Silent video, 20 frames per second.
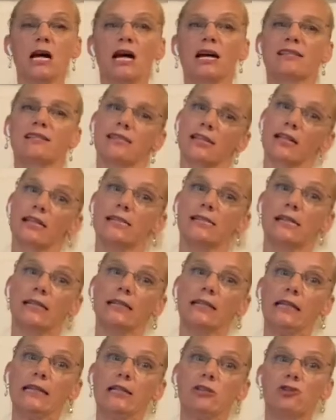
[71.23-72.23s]
A study
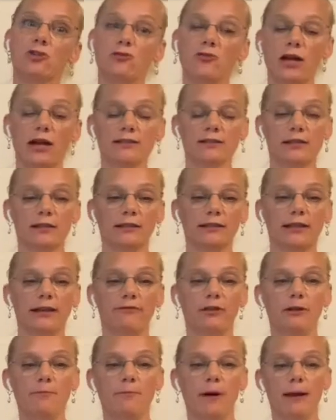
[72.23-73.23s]
done in
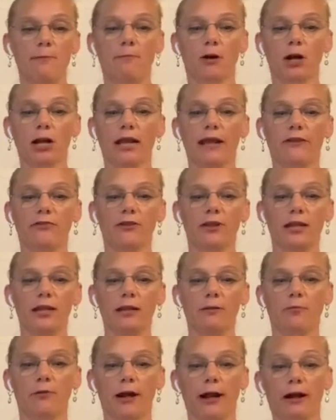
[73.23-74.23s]
2011 by Mark Anthony
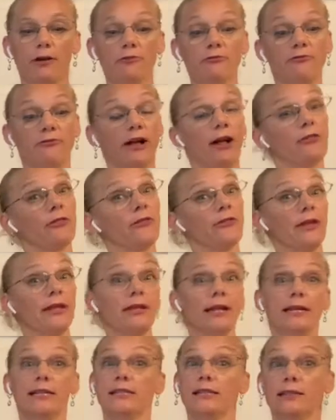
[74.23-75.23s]
Brown found that they
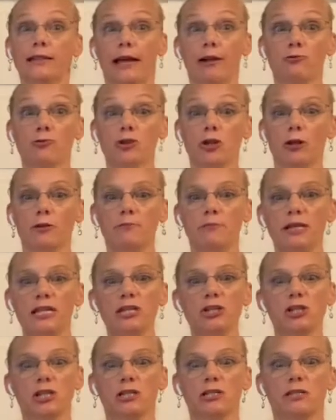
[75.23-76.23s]
like to lounge on
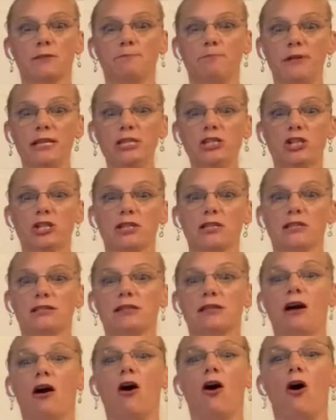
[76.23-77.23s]
beaches.
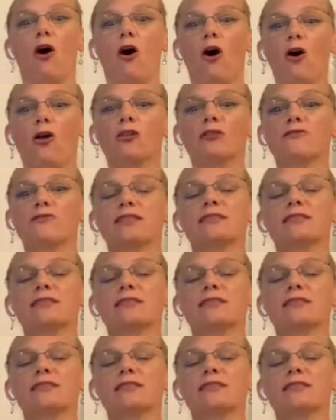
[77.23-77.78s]
All of the